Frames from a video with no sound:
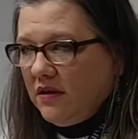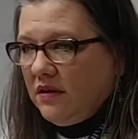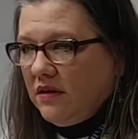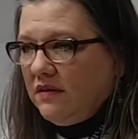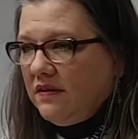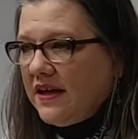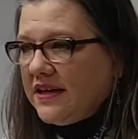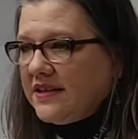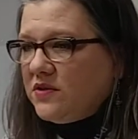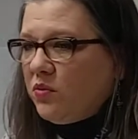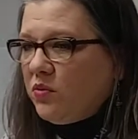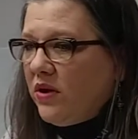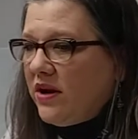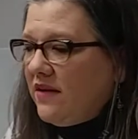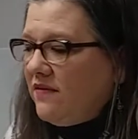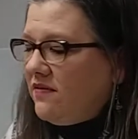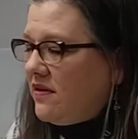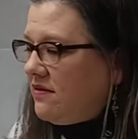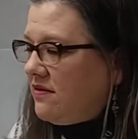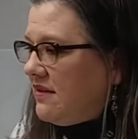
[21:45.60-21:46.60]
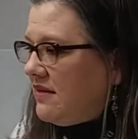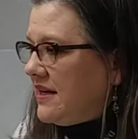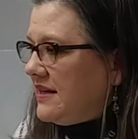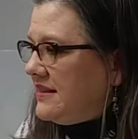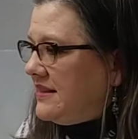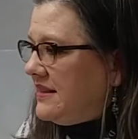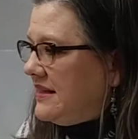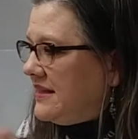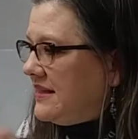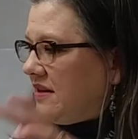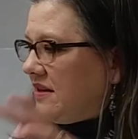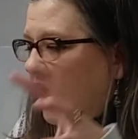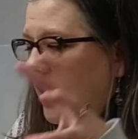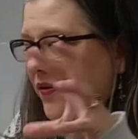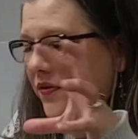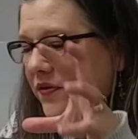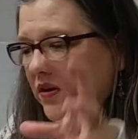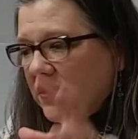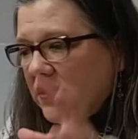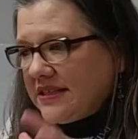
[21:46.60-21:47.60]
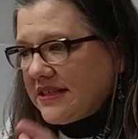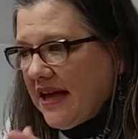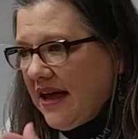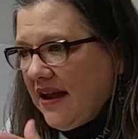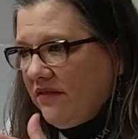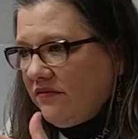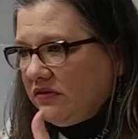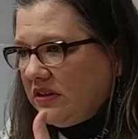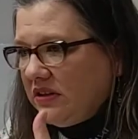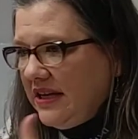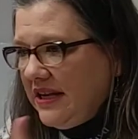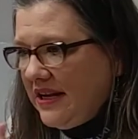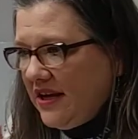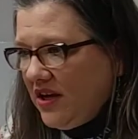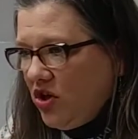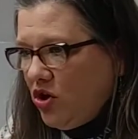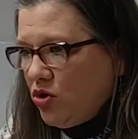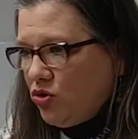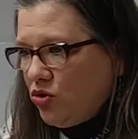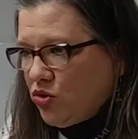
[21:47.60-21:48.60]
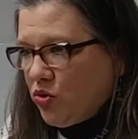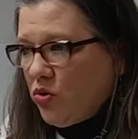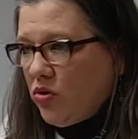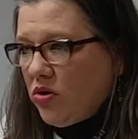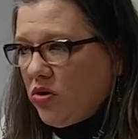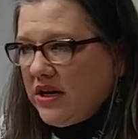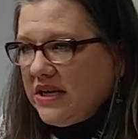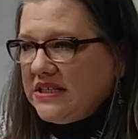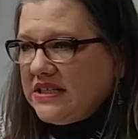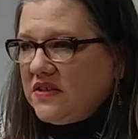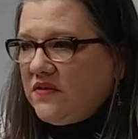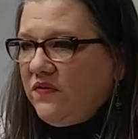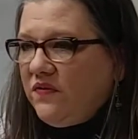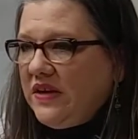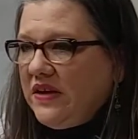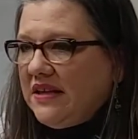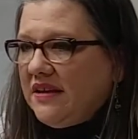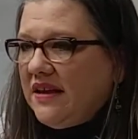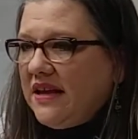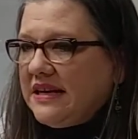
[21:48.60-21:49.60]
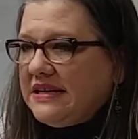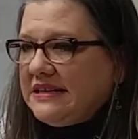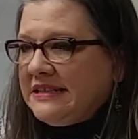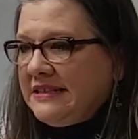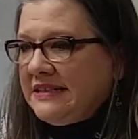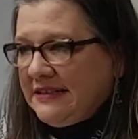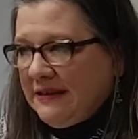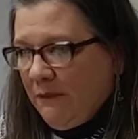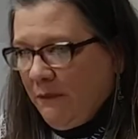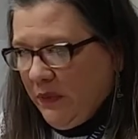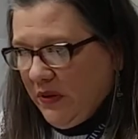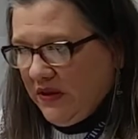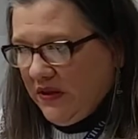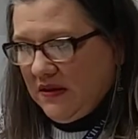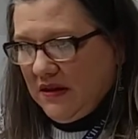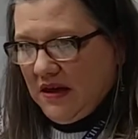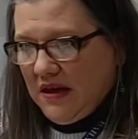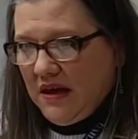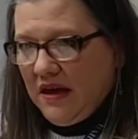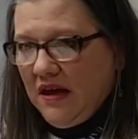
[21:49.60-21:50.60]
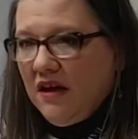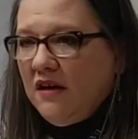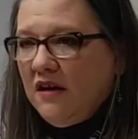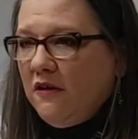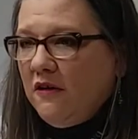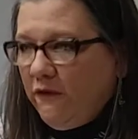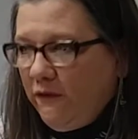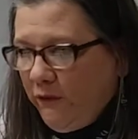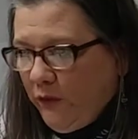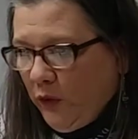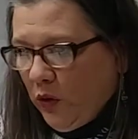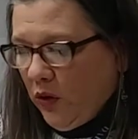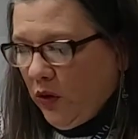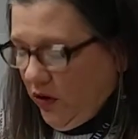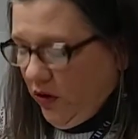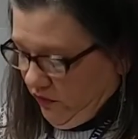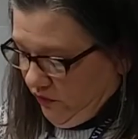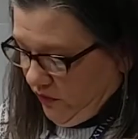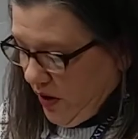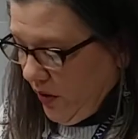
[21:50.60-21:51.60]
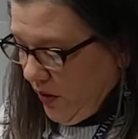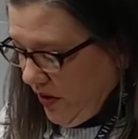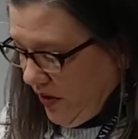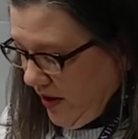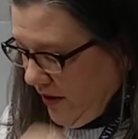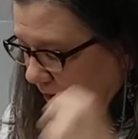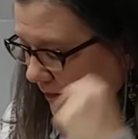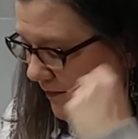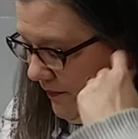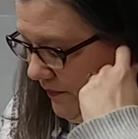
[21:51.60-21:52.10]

That's one of the things this author is kind of leading you toward, is feeling sympathy for Rocco.